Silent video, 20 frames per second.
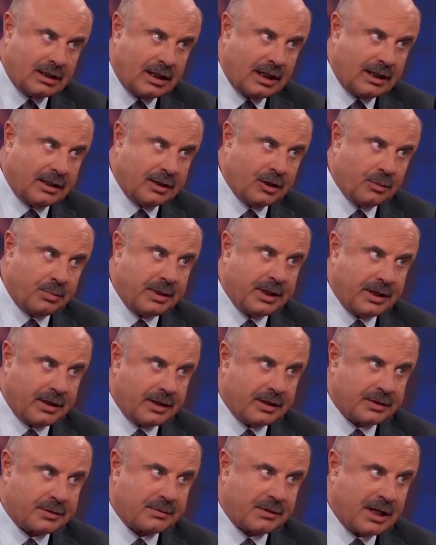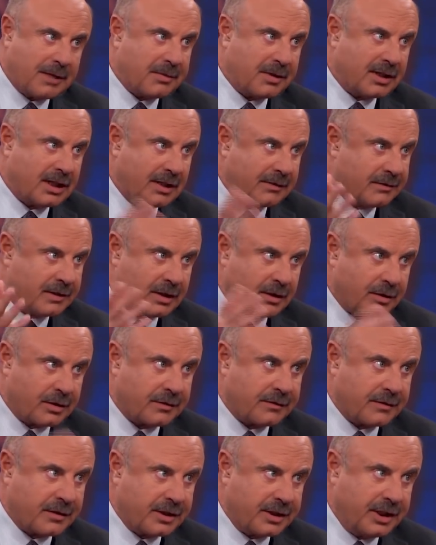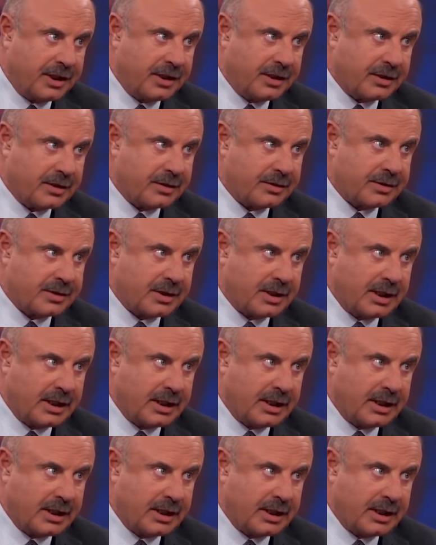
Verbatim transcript: I know Paris. Robin and I have known her for years.